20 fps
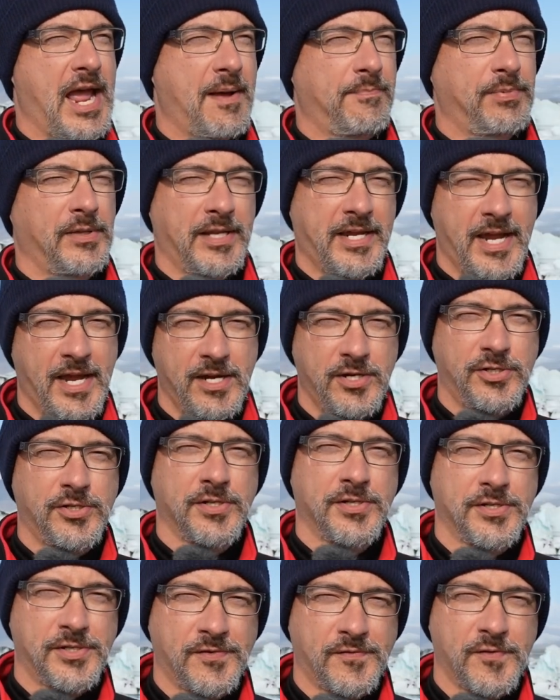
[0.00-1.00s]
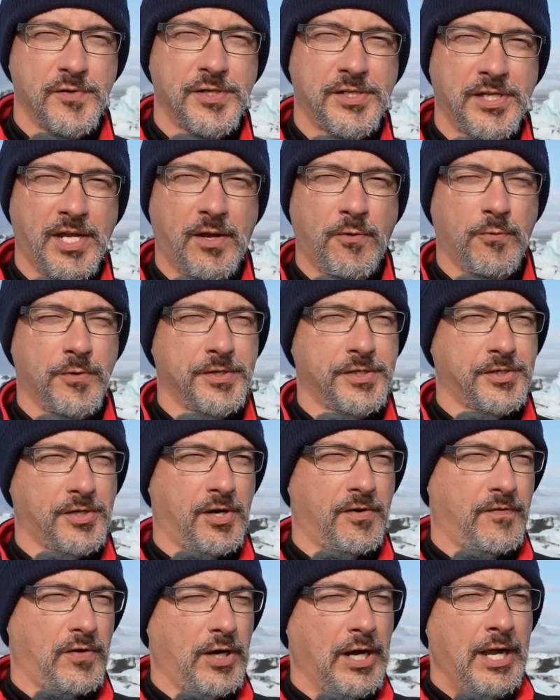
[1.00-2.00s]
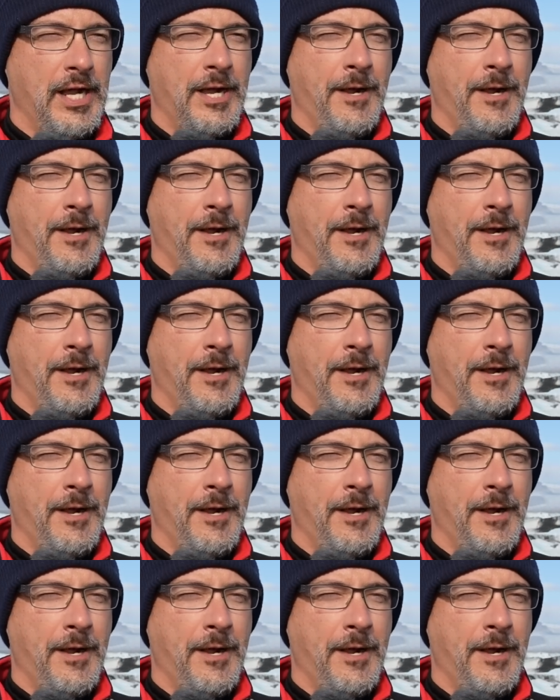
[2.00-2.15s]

applications for S Q L Server.